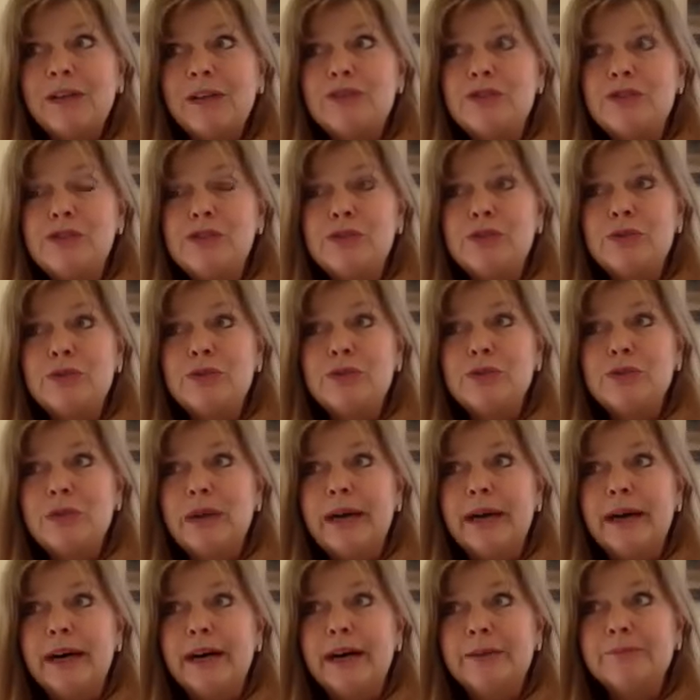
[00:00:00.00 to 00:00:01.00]
to
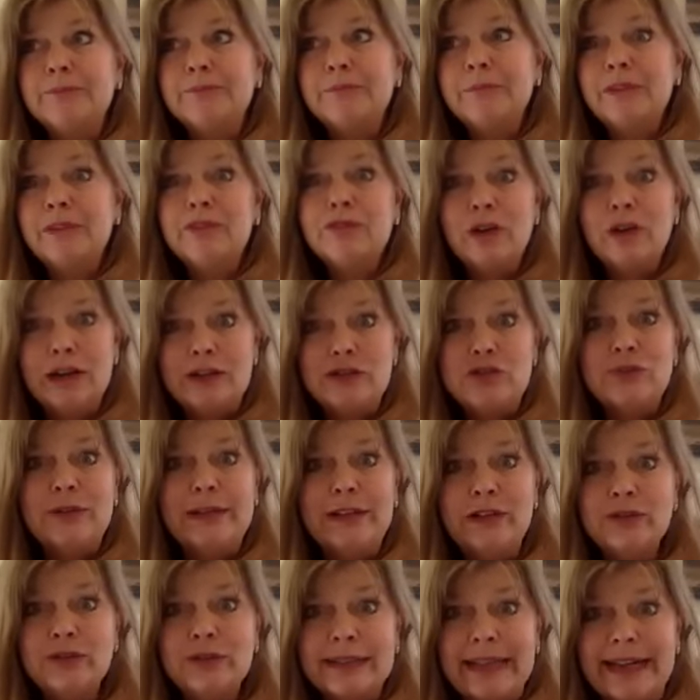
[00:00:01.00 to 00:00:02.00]
for our
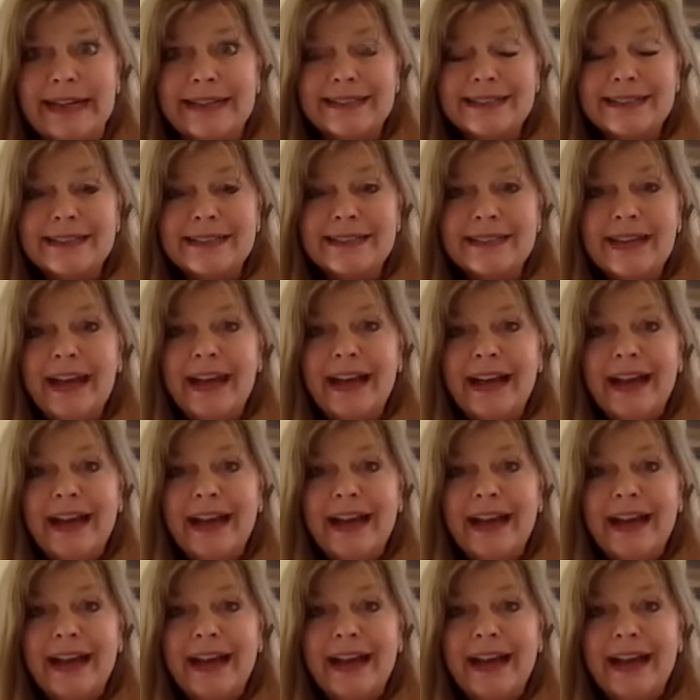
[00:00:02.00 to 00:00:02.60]
adrenal glands.